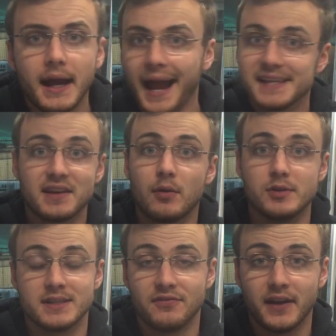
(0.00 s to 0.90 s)
as I
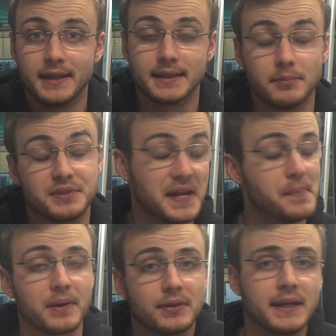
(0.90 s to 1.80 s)
was defending them,
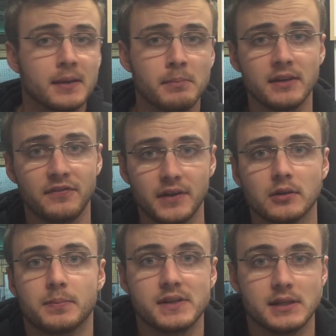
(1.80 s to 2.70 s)
typically in a
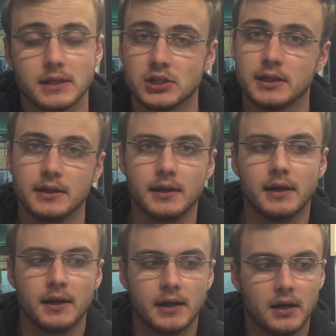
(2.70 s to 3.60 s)
midfield position,
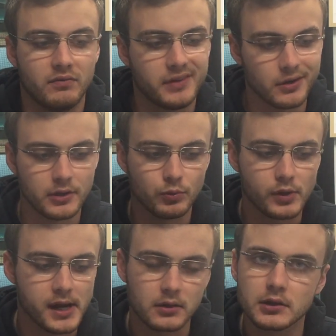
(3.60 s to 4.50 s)
very
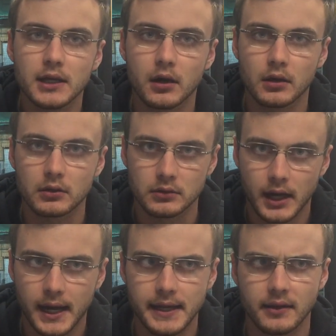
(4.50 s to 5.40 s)
rarely on a
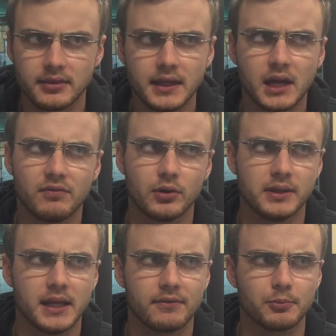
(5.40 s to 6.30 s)
ride. I think I've
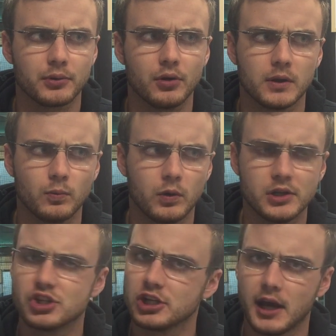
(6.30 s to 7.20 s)
only ever broken
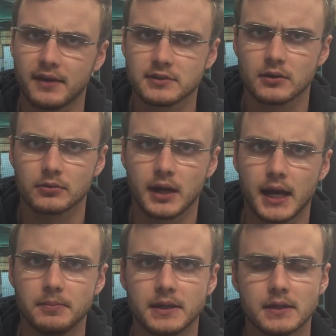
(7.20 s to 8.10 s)
1 shaft on a
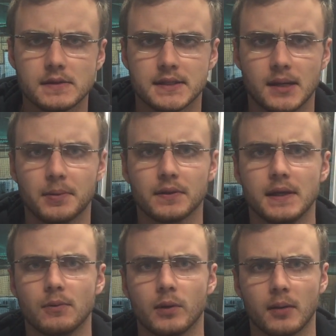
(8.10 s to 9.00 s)
ride, because
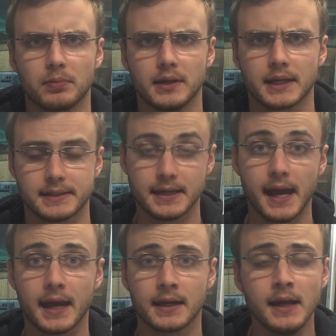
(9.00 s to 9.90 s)
typically when I'm playing
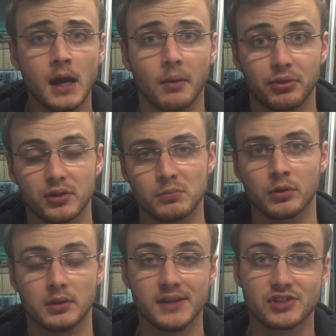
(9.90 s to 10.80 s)
attack, I'm throwing more
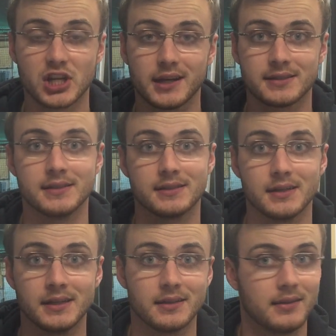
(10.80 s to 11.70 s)
lift checks
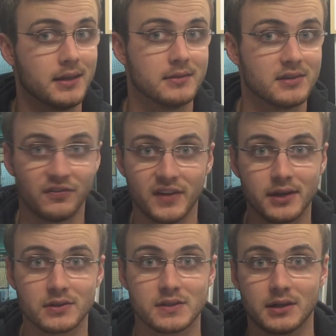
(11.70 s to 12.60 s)
into the
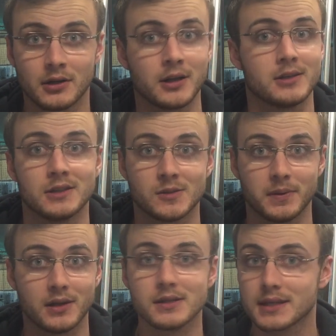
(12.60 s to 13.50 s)
defenders that aren't as
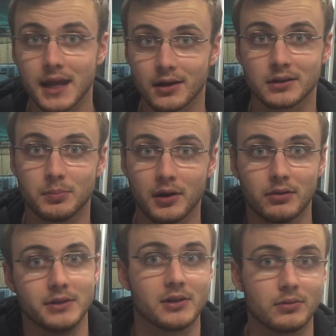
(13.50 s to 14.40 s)
experienced carrying the
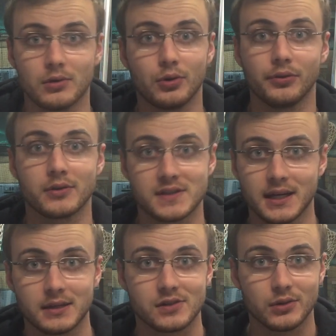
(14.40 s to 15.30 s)
ball and don't hold their
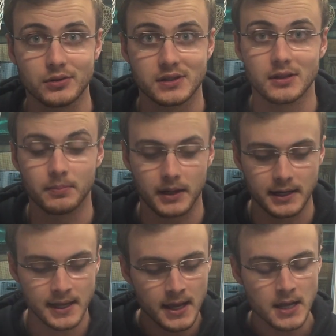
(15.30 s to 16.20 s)
stick as close to their body.